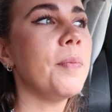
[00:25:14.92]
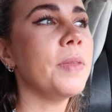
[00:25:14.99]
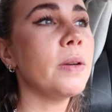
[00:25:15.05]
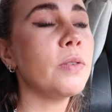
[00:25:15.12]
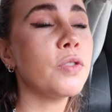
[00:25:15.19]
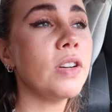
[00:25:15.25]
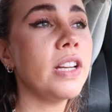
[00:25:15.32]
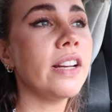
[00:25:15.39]
it
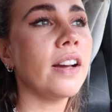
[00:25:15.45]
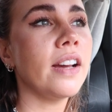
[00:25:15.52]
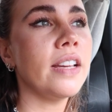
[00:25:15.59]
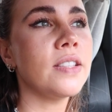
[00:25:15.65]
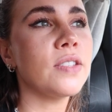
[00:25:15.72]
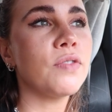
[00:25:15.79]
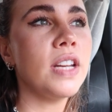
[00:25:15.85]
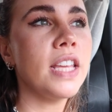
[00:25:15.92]
was really
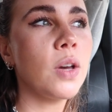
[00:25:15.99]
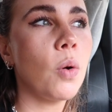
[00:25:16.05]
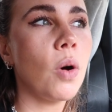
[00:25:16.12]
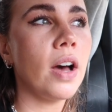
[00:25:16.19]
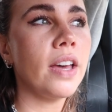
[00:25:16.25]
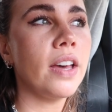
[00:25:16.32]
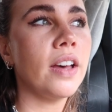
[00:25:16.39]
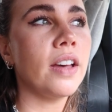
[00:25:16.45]
nice, really
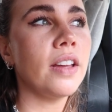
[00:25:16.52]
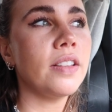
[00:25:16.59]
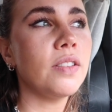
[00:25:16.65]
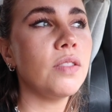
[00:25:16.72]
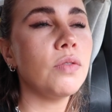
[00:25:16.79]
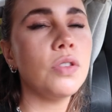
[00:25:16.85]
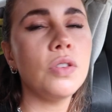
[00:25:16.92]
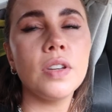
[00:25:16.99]
quiet,
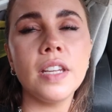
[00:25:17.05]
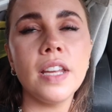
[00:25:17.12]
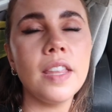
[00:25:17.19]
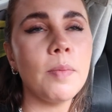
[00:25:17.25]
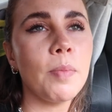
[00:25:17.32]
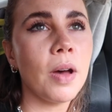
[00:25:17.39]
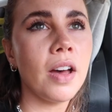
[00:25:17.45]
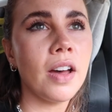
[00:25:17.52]
you could hear
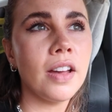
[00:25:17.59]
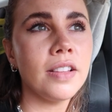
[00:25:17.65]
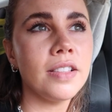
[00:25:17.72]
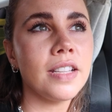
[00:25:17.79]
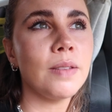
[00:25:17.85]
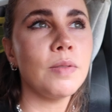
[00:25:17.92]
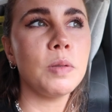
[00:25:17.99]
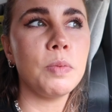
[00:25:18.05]
the
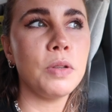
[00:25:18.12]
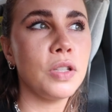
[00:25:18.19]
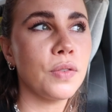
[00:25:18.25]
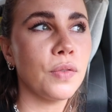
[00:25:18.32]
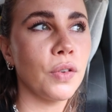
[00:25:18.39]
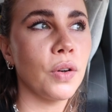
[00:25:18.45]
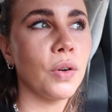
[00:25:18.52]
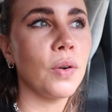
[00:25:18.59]
birds, it was
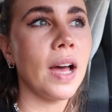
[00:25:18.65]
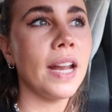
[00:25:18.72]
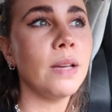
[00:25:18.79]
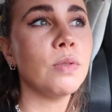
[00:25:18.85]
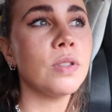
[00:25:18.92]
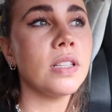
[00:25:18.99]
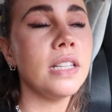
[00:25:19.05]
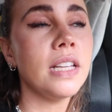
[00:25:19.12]
beautiful, and
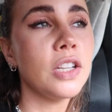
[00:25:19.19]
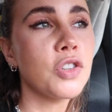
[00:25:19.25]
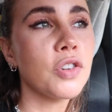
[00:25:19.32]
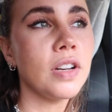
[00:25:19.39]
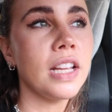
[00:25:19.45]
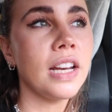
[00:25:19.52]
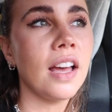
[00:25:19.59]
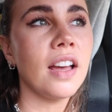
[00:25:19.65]
it was
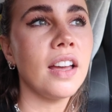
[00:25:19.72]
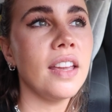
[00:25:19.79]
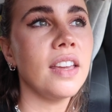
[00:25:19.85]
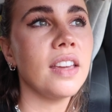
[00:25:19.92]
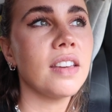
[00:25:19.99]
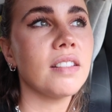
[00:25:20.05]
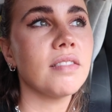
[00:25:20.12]
literally like